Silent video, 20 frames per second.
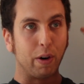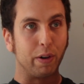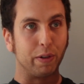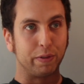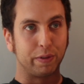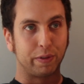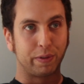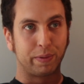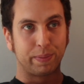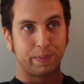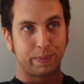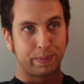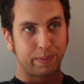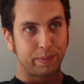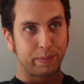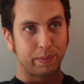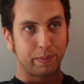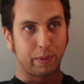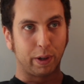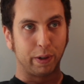of
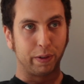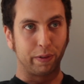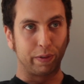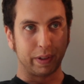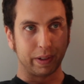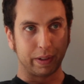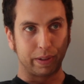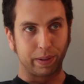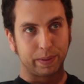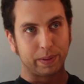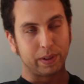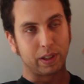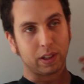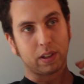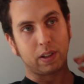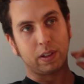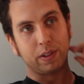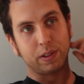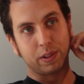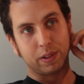the
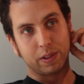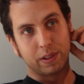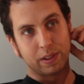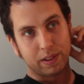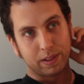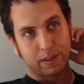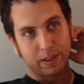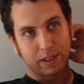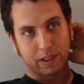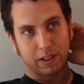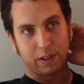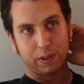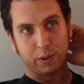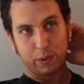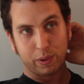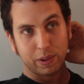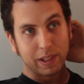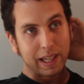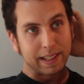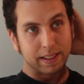culture and the cultural
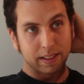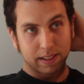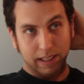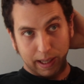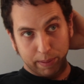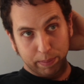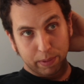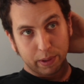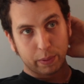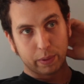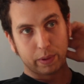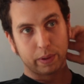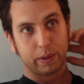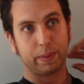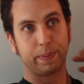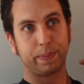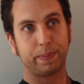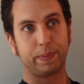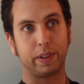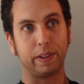landscape that we're
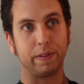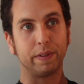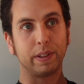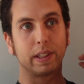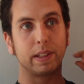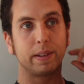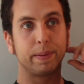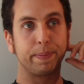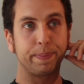living in.